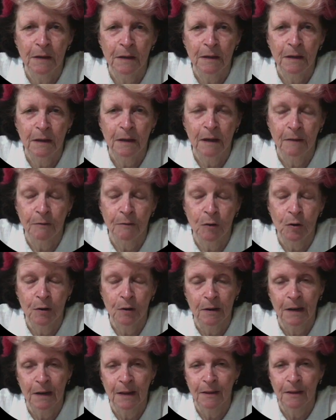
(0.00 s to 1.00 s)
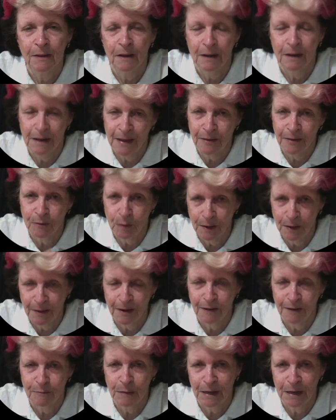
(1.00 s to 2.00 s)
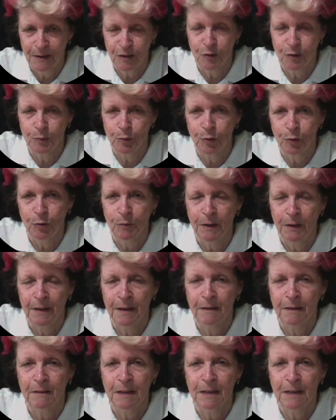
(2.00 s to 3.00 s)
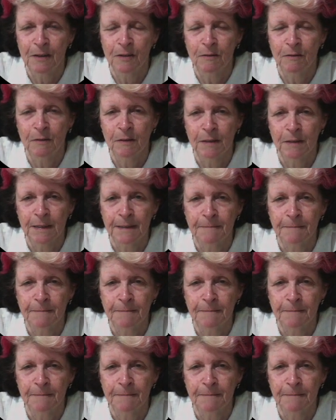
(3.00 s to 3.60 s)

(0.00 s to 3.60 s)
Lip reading: I've got another one, but I've made a smaller one that